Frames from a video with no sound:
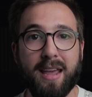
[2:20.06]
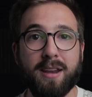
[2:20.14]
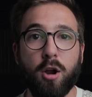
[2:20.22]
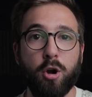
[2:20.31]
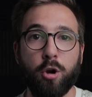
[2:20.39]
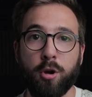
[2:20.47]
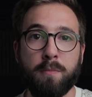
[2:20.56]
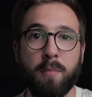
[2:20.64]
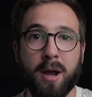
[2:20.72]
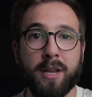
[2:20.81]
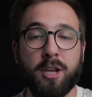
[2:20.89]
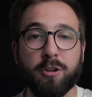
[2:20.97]
and earn
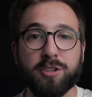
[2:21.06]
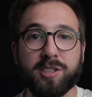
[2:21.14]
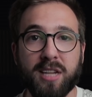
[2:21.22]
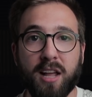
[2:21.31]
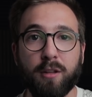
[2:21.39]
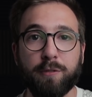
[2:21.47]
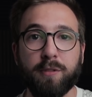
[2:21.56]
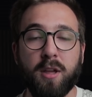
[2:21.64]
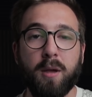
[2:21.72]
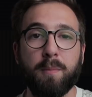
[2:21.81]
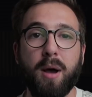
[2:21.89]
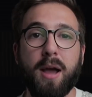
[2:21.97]
money yourself
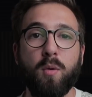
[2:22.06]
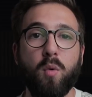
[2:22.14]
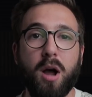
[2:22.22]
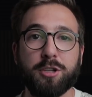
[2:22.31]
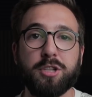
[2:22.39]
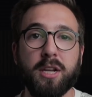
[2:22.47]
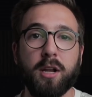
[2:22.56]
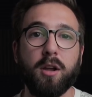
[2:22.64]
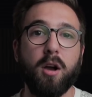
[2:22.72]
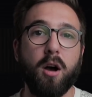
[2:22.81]
by watching